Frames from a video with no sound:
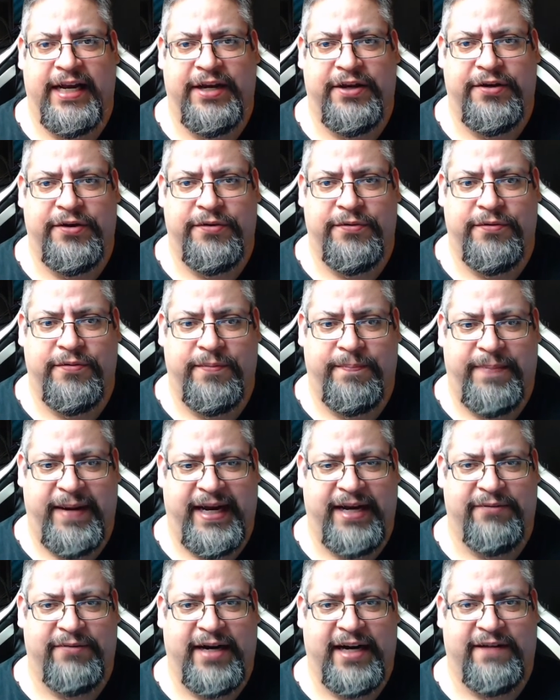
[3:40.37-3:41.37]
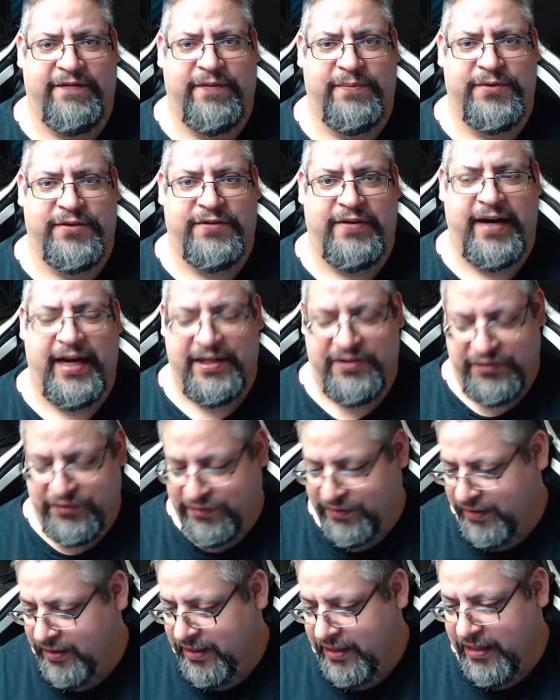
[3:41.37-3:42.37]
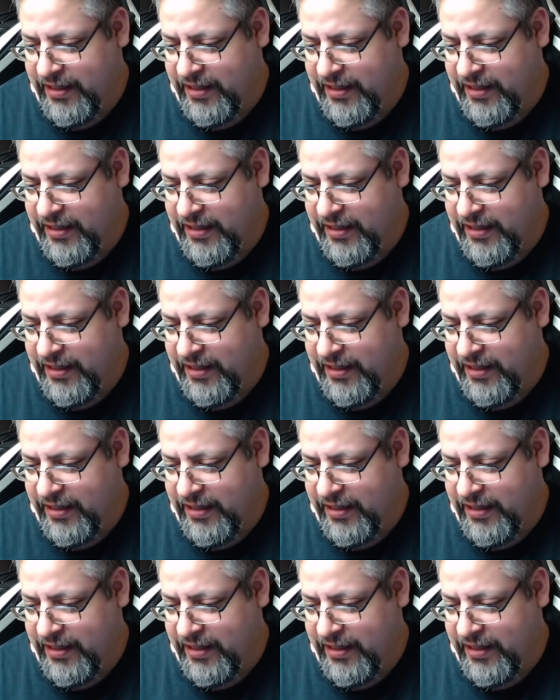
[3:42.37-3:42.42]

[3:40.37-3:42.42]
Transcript: new paint rack from scratch.